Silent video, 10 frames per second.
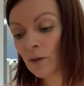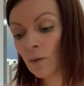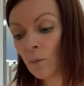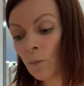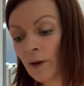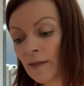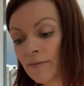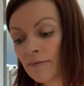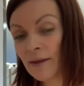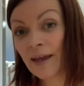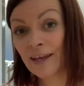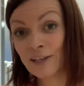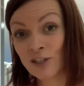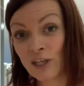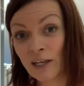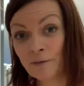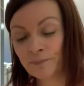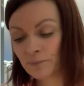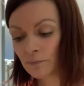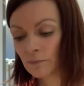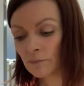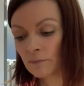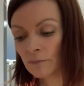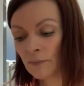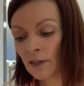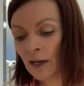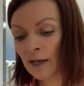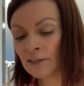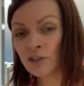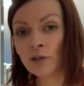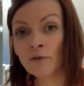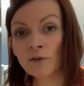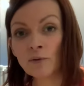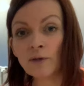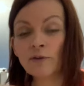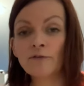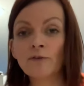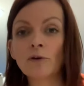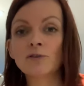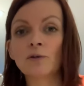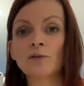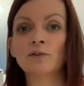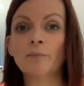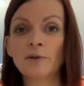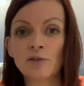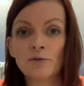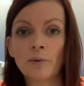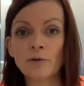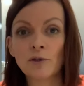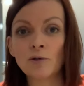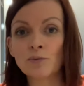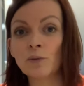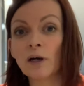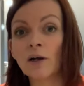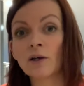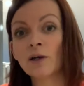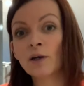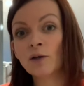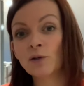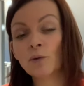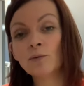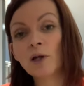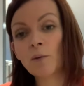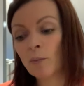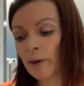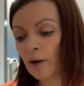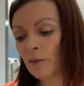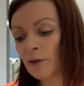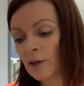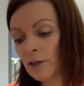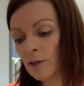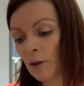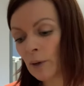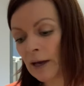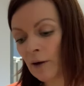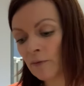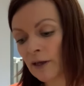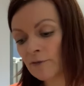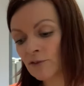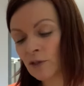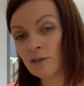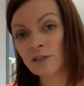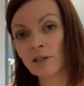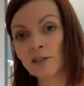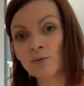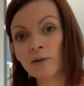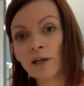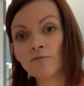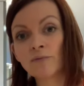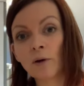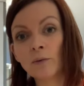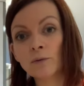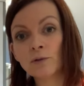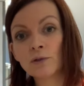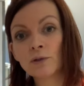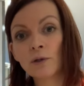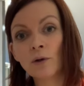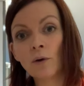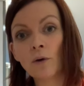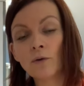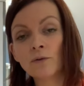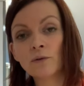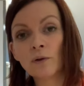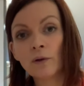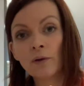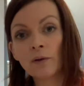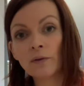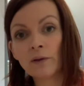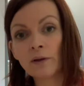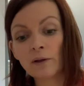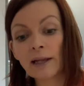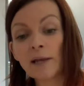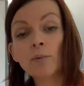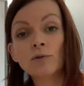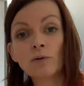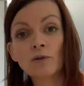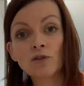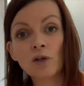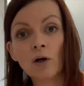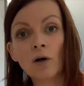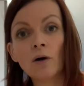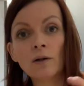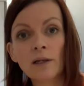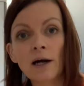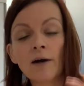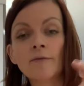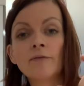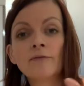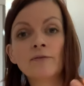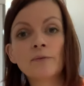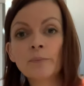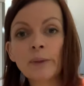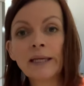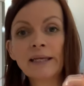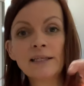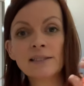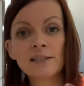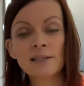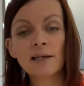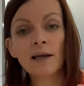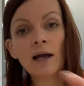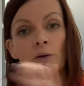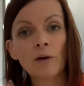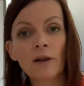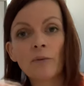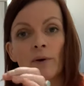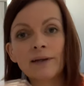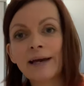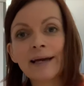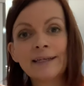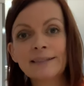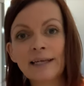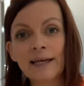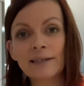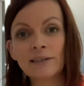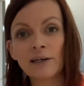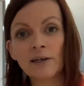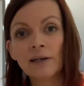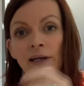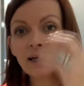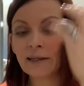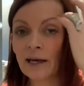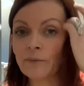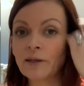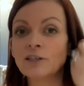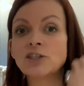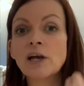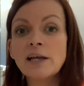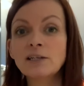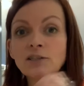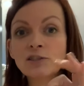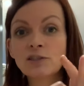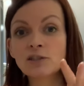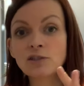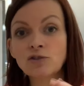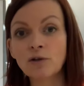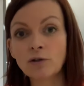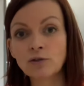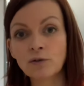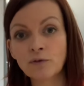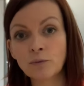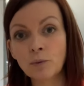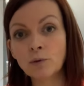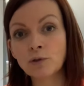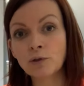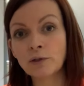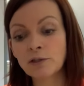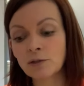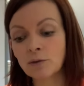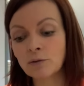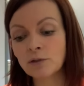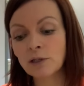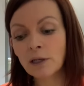with energy. And you know, if you follow Dr. Masurumoto's work, you'll know about, you know, how they've done studies where they wrote on the labels on the jar love, peace, and on another one hate, anger, and how that changed the structure of the water crystals.